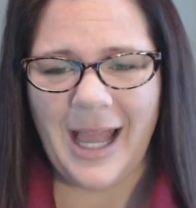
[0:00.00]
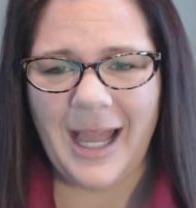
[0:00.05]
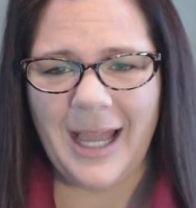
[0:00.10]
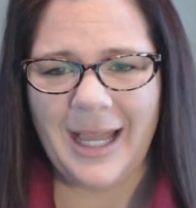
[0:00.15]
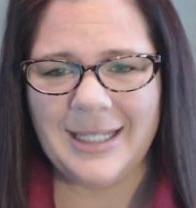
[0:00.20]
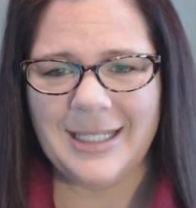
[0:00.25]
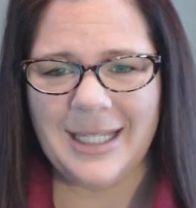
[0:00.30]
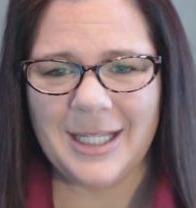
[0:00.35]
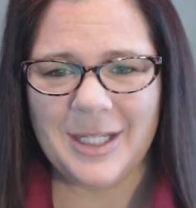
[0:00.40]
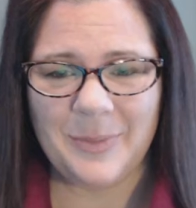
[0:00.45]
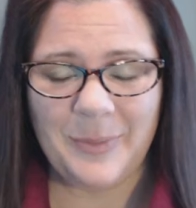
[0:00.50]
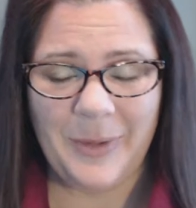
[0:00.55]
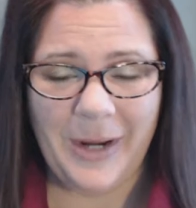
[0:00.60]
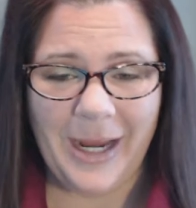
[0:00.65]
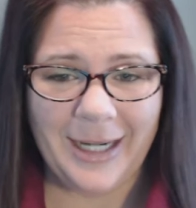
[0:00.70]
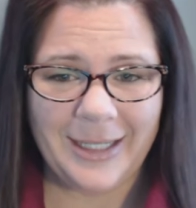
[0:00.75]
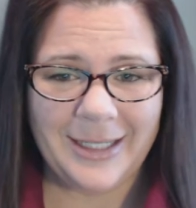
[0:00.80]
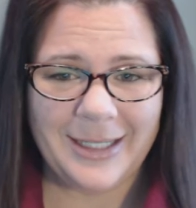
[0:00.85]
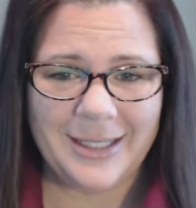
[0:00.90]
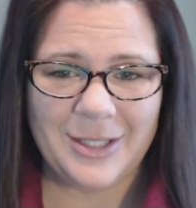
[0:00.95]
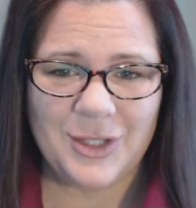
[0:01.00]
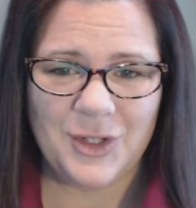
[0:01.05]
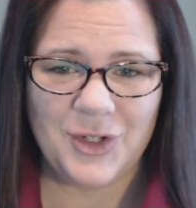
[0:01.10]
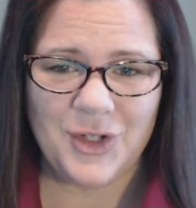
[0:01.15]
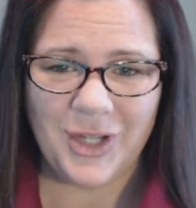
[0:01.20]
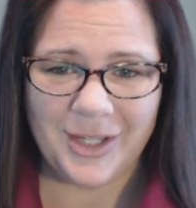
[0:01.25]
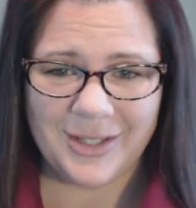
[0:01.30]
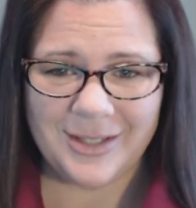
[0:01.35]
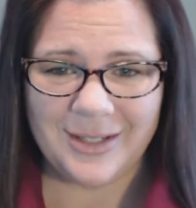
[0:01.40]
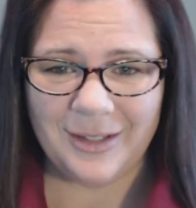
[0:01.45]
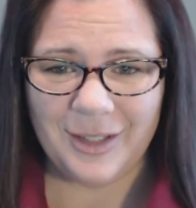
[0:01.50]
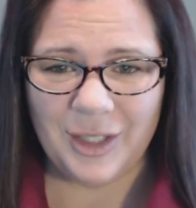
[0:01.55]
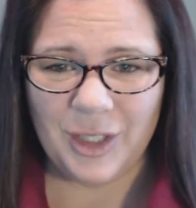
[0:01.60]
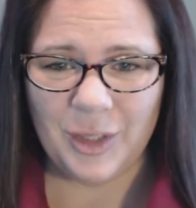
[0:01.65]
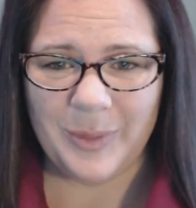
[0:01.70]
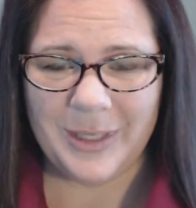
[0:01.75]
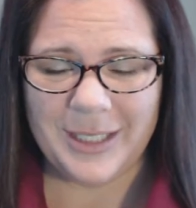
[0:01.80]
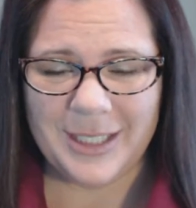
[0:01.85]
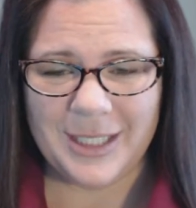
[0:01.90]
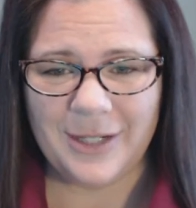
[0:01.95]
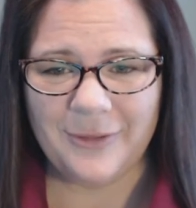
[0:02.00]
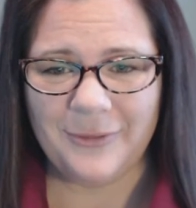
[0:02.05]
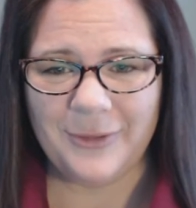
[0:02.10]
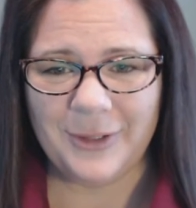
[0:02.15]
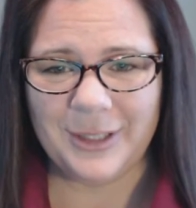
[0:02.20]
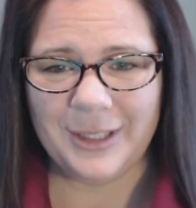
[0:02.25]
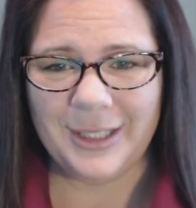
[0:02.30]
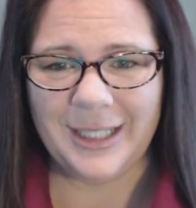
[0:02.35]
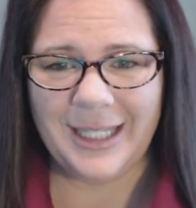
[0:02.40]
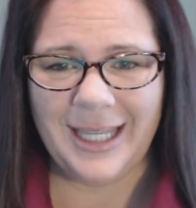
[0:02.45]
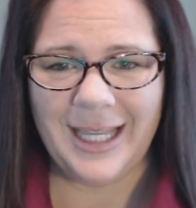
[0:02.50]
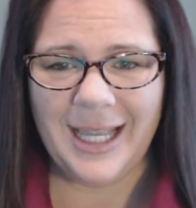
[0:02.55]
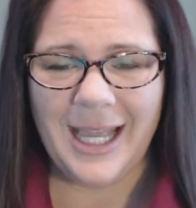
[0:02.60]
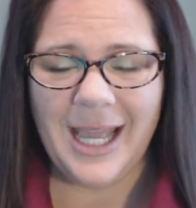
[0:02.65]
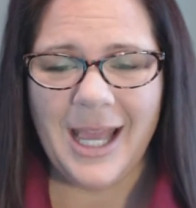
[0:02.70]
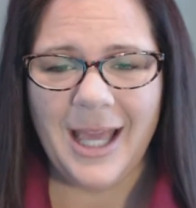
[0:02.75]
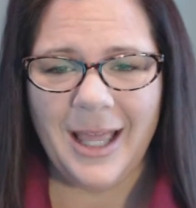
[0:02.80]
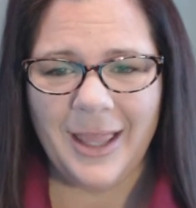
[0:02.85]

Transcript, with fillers: I tend to practice just a little bit differently